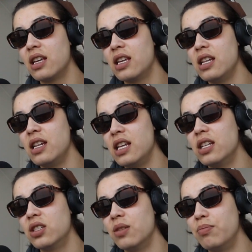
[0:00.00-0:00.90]
he
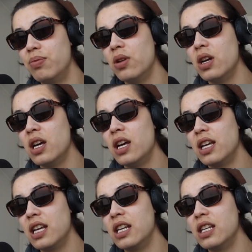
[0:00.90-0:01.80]
needs
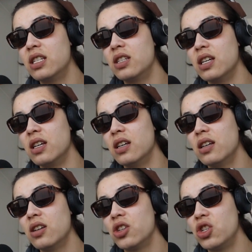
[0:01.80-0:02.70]

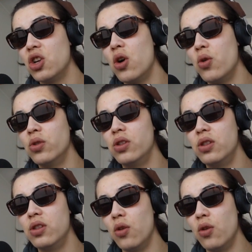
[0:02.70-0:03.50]
to show